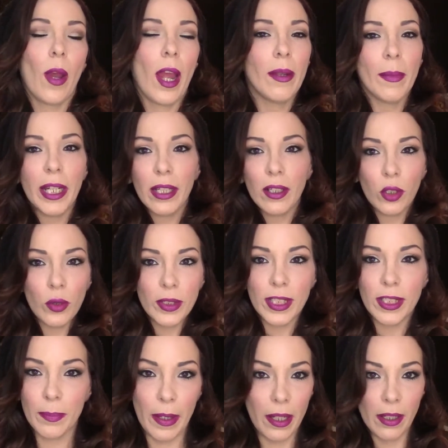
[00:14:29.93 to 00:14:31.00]
Why am I gonna go
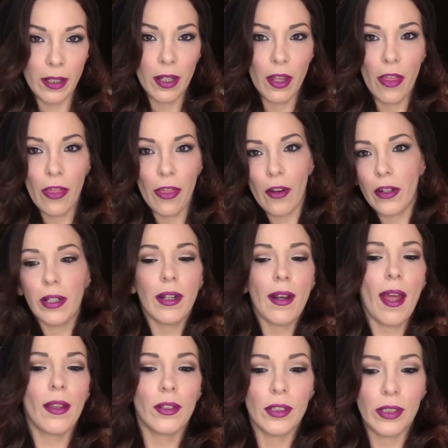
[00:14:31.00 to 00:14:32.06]
spend
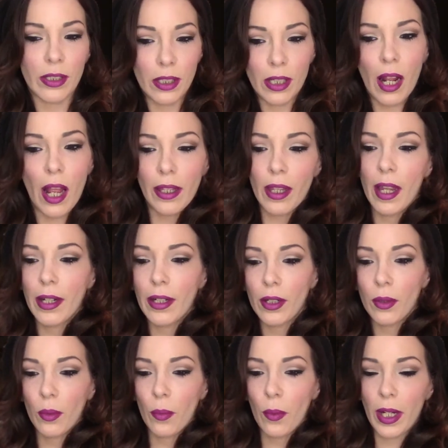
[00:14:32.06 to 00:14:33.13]
$30 on an
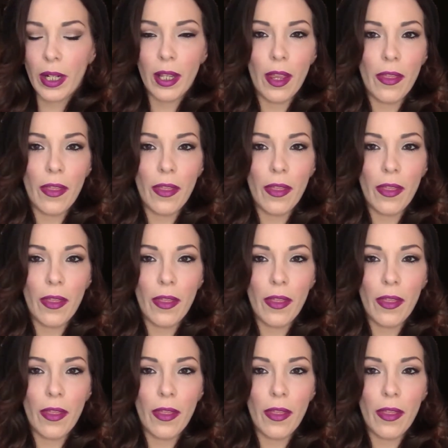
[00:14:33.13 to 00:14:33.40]
eyeliner when